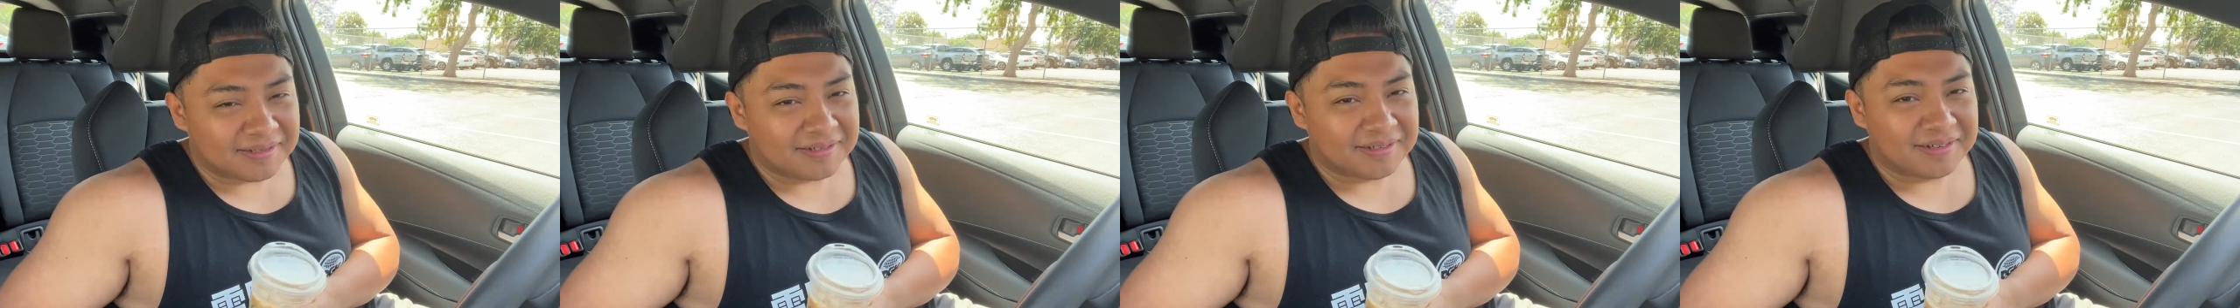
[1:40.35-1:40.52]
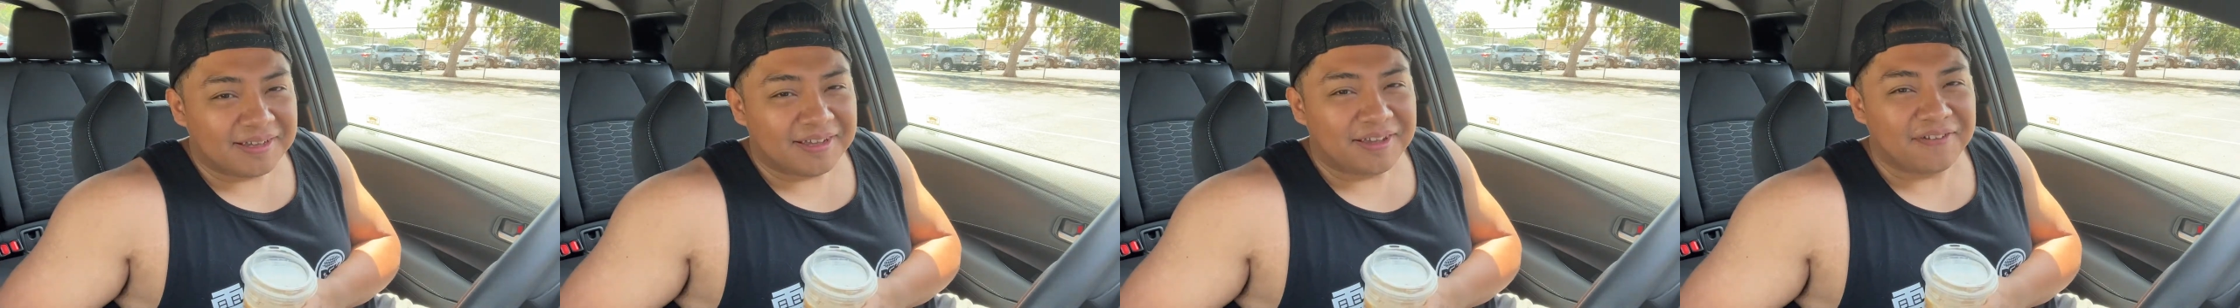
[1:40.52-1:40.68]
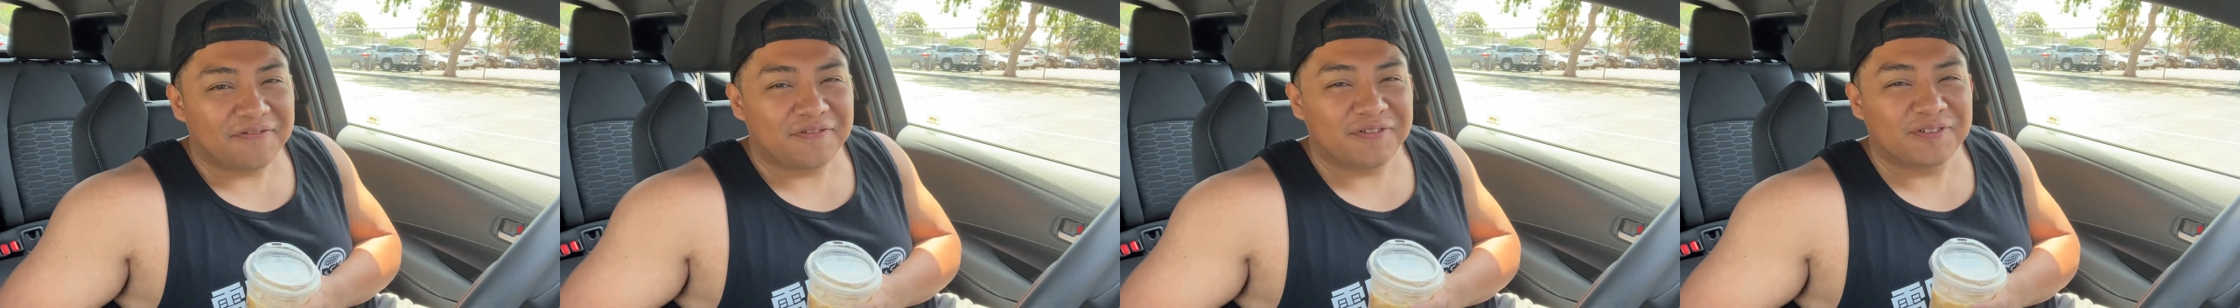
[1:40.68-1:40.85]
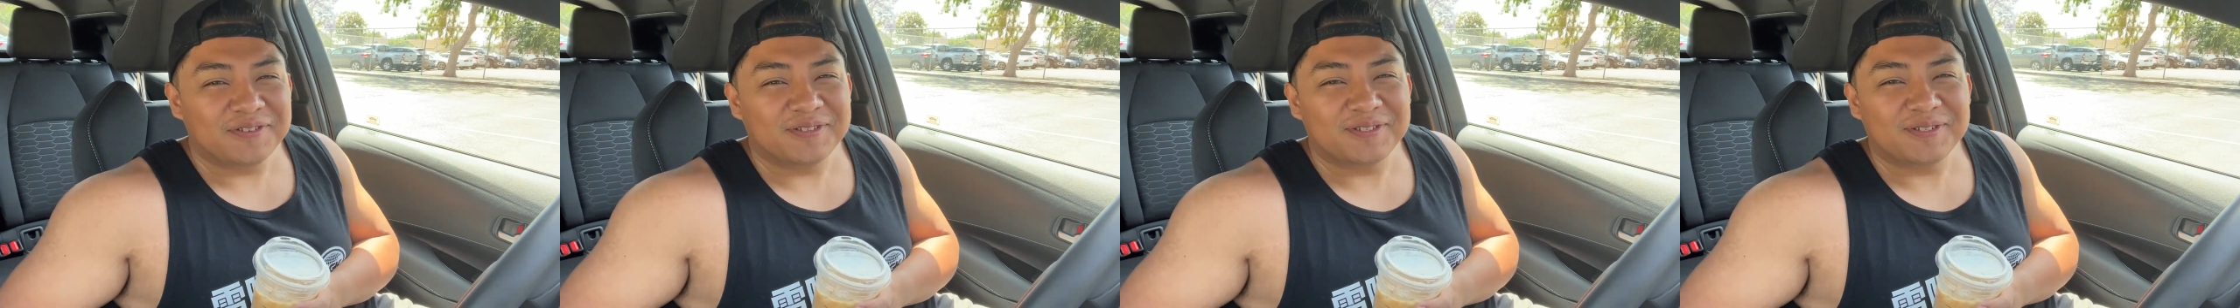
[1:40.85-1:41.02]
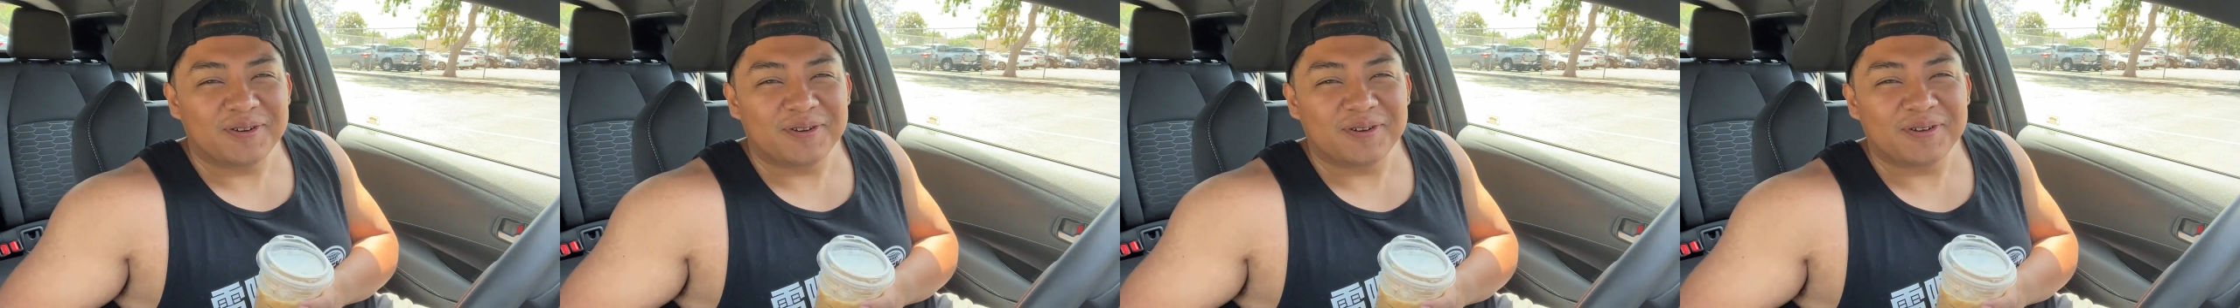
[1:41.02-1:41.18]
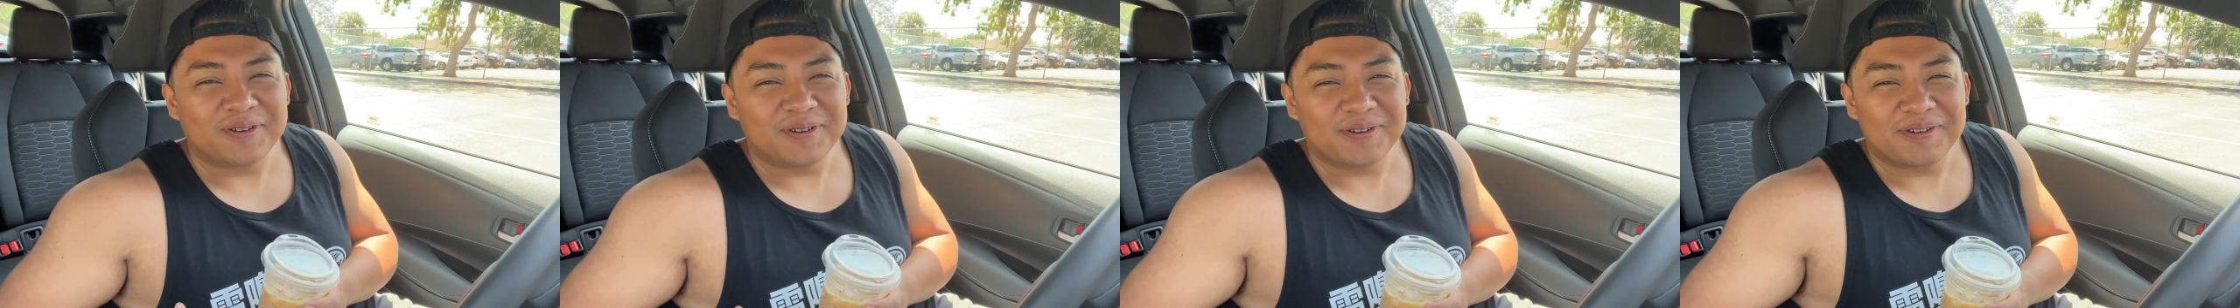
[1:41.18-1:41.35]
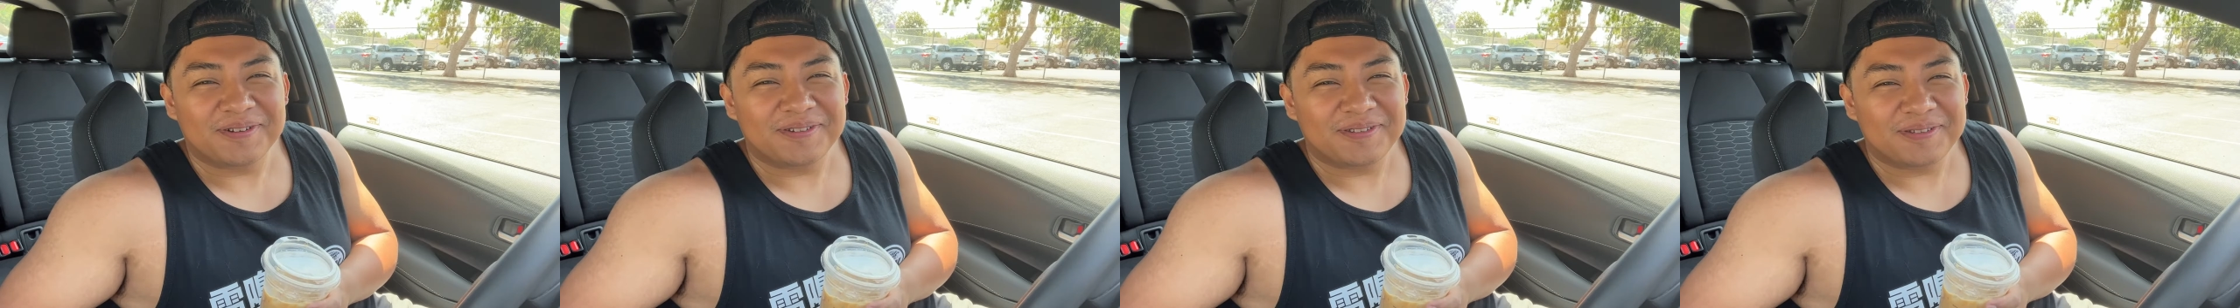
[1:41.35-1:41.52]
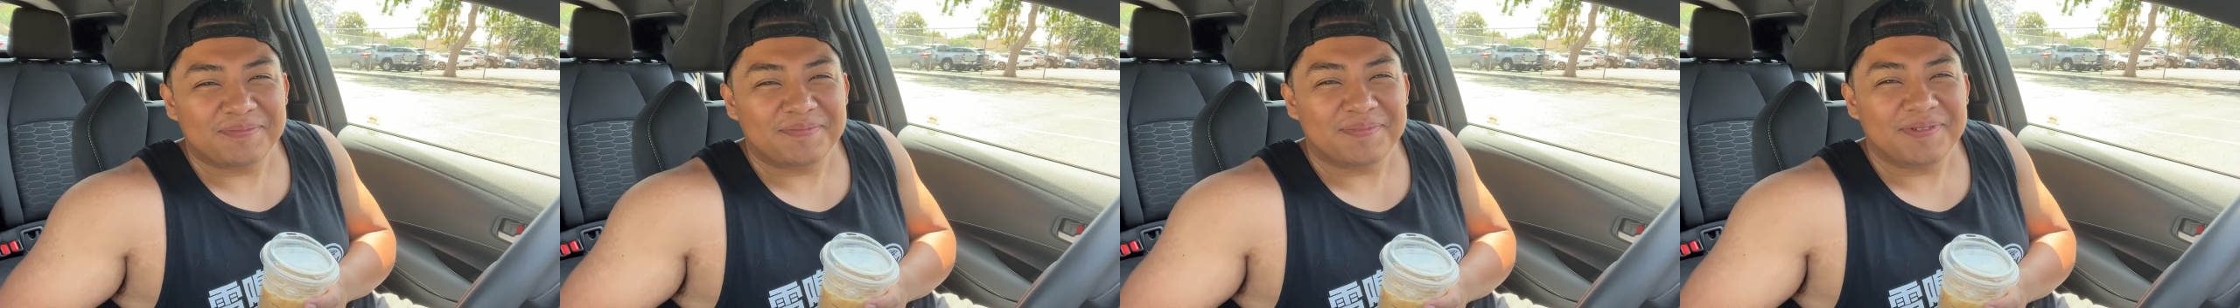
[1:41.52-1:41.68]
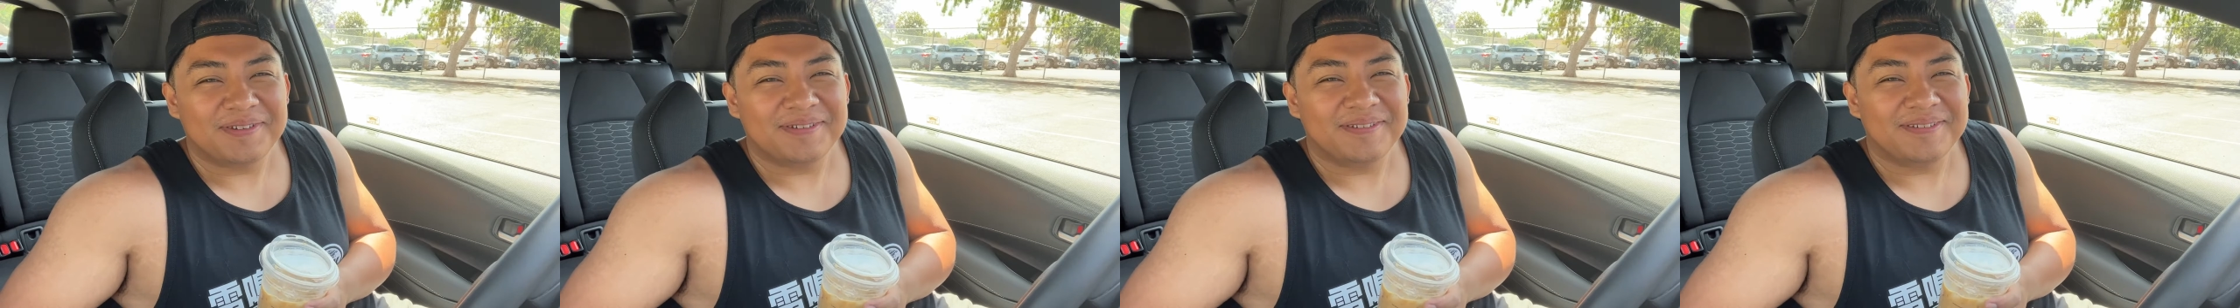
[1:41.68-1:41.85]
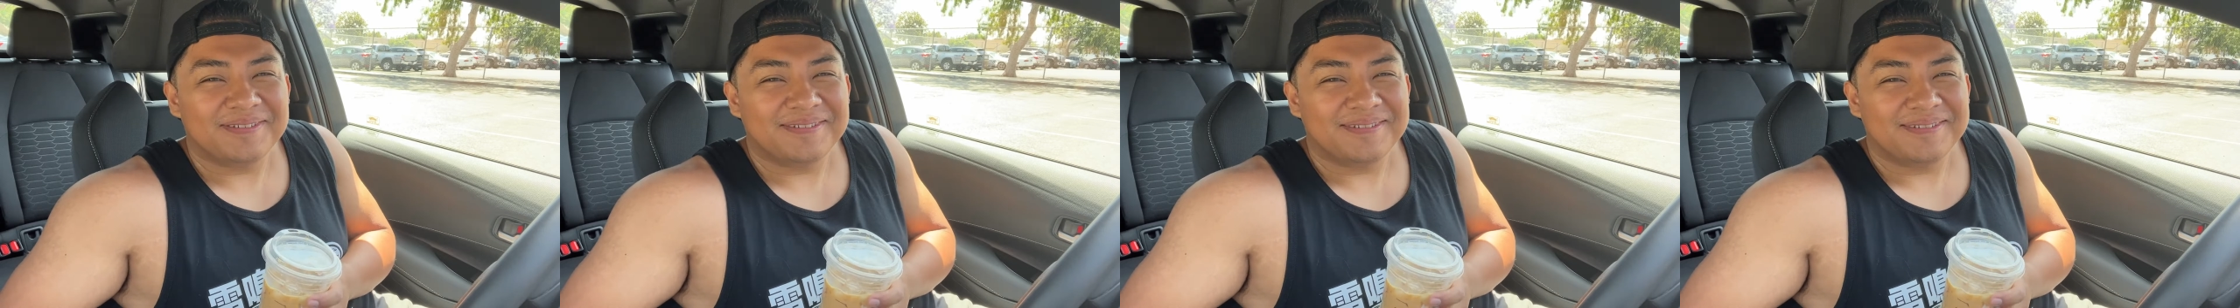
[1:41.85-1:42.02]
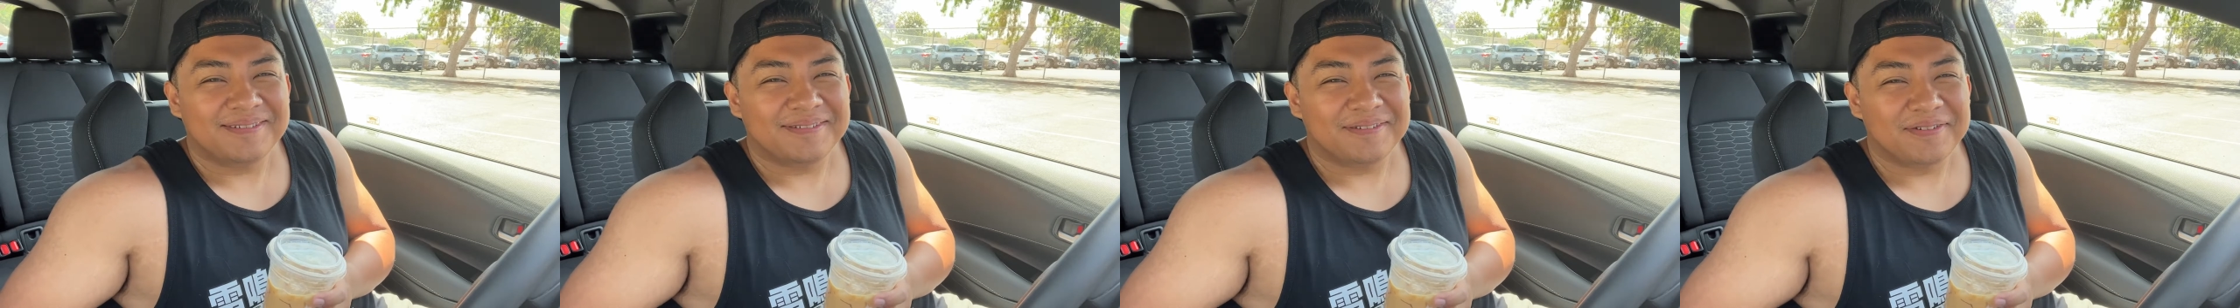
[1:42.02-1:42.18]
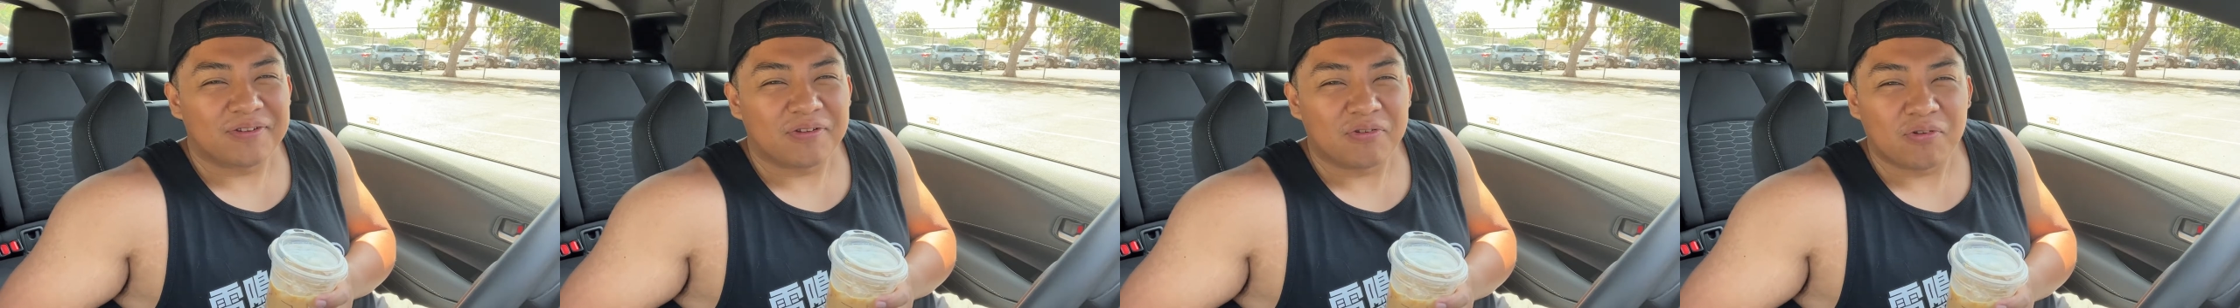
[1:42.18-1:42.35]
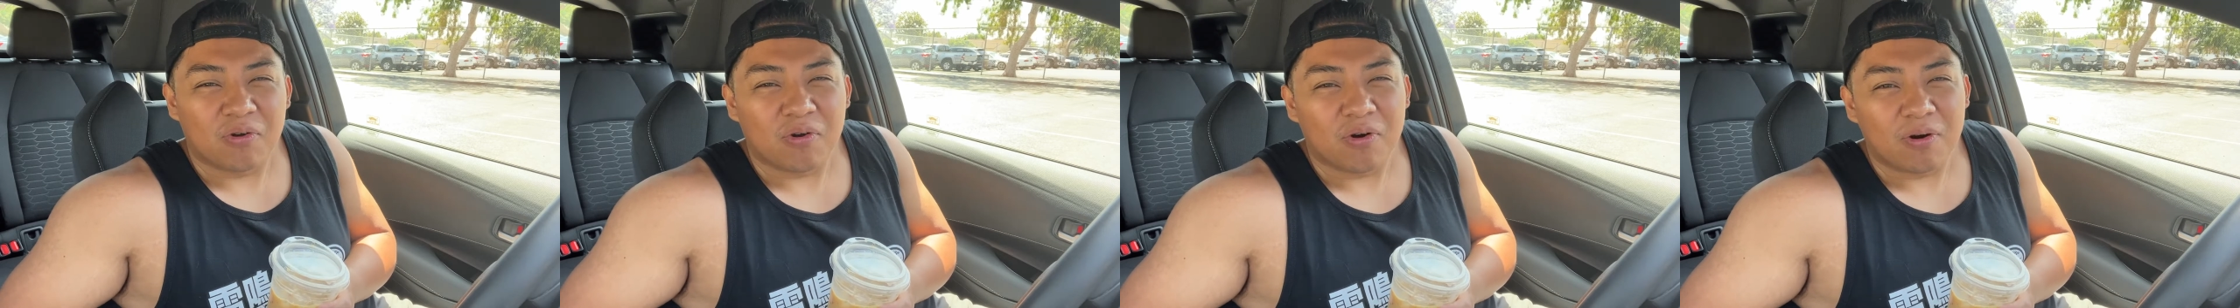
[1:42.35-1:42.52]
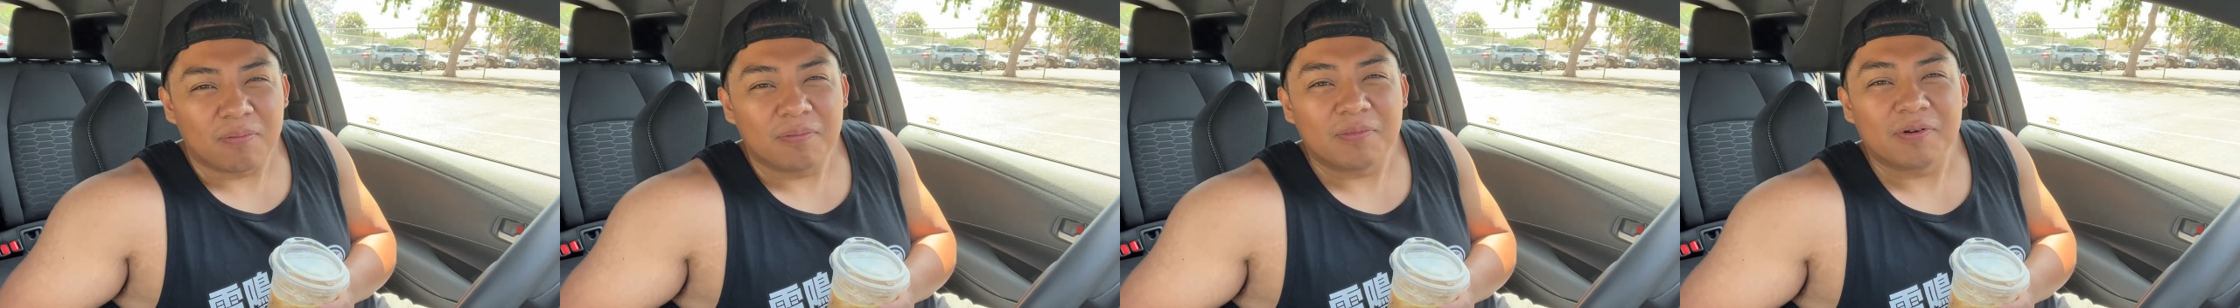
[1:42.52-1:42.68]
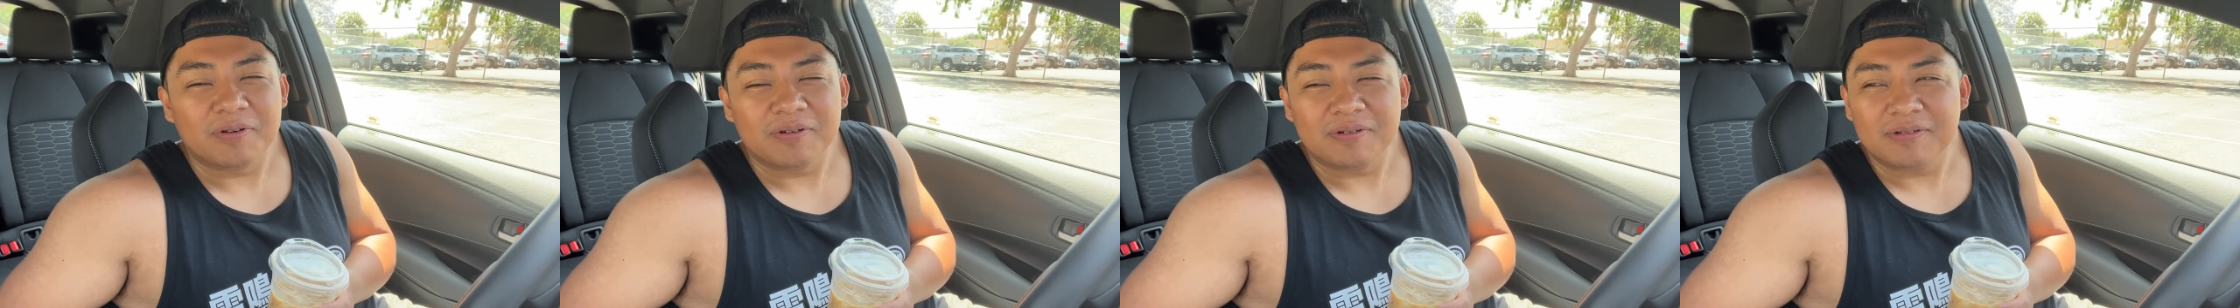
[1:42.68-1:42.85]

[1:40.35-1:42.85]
it feels so good to be normal.